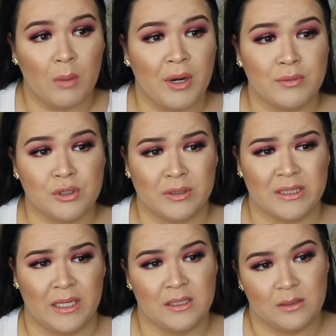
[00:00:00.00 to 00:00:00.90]
But I was so
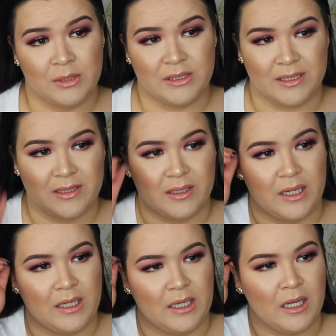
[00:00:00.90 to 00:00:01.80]
excited to meet Desi and
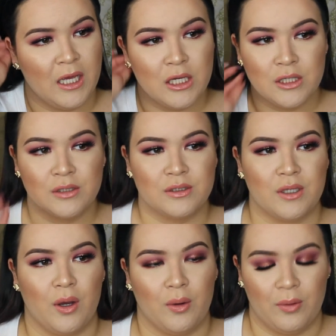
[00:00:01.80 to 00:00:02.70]
Katie.
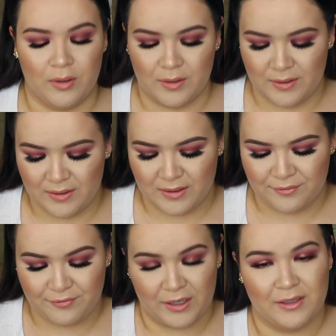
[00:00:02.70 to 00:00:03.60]
So
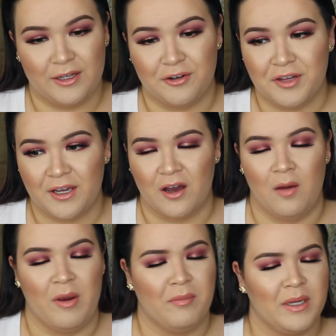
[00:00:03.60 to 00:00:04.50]
finally, there they
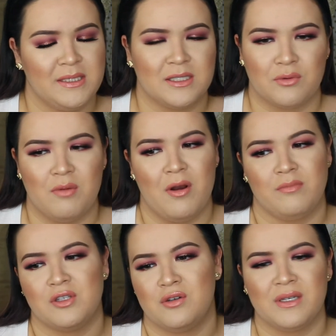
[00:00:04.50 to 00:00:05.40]
come. Everybody's screaming.
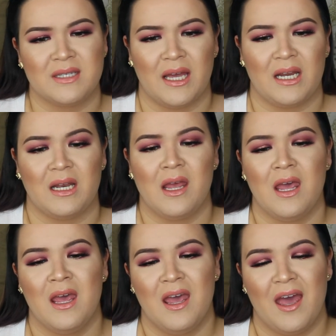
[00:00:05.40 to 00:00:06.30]
I'm so excited.
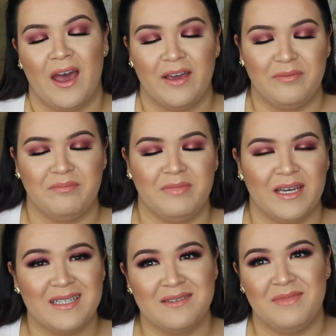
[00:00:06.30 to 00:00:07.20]
I
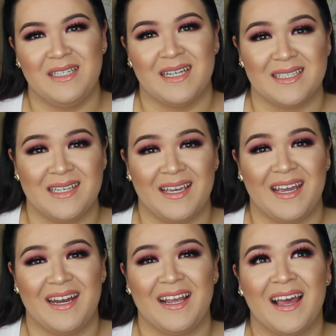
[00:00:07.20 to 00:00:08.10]
get to meet Desi and
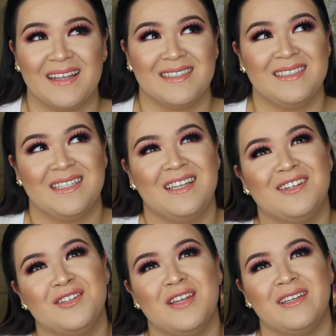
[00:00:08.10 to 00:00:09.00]
Katie. Guys,
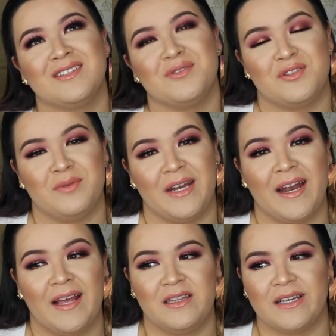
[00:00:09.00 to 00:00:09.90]
they're like so sweet.
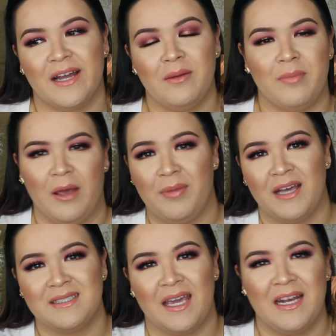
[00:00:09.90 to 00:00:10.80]
And I kind of
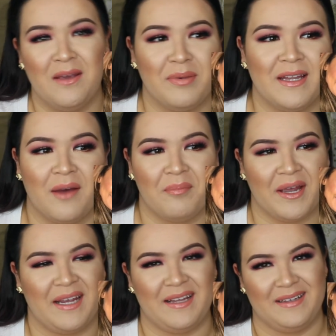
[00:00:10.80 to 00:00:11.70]
bypassed Katie, but not
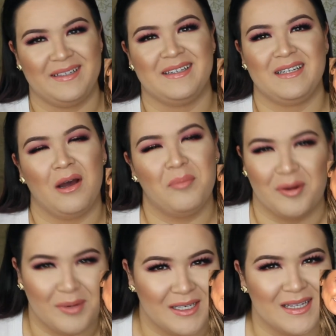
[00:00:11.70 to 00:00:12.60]
on
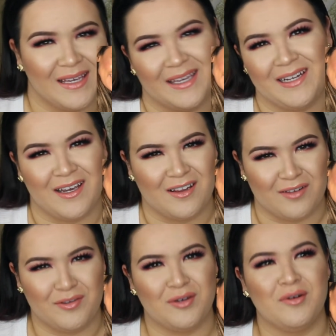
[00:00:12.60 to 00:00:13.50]
purpose. Like, Katie, I
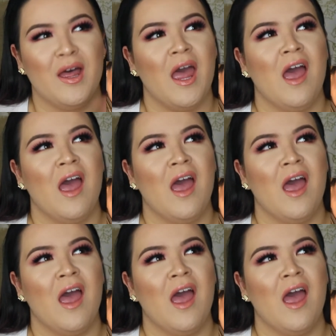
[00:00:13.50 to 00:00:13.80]
love you.